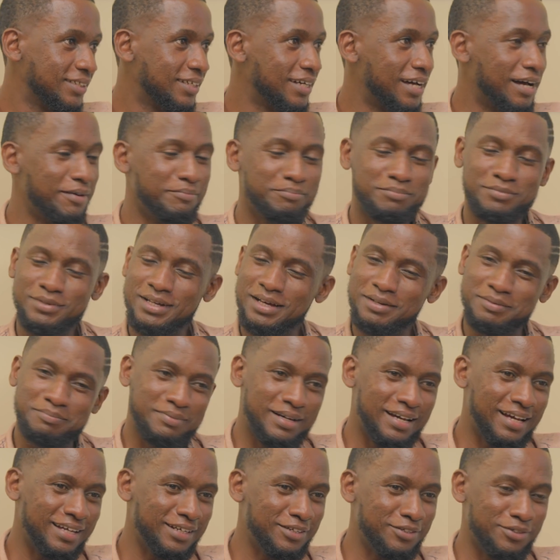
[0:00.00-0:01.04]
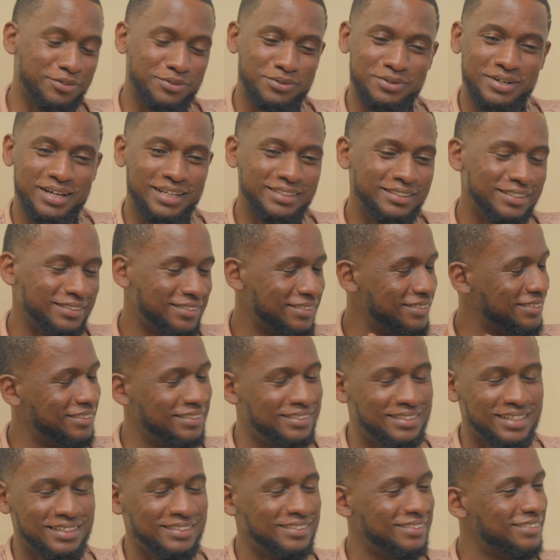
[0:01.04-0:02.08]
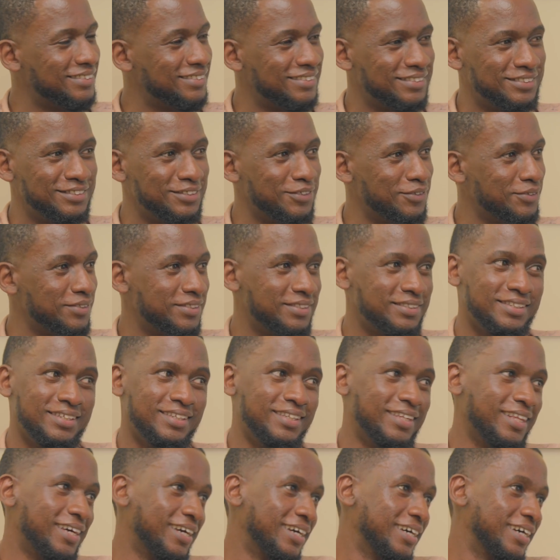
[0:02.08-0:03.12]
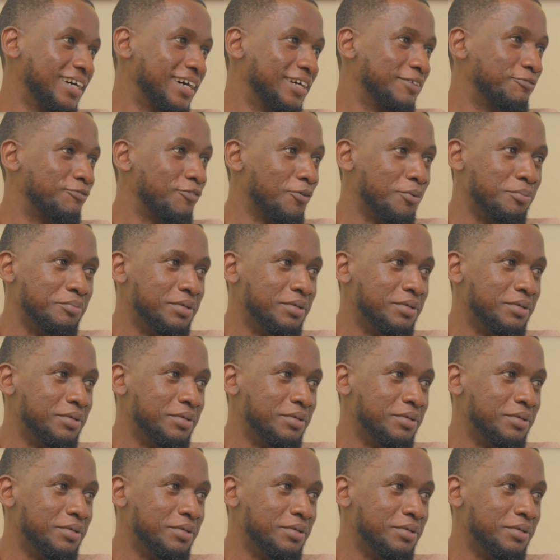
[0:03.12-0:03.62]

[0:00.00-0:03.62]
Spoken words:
I don't know. It's not there for me.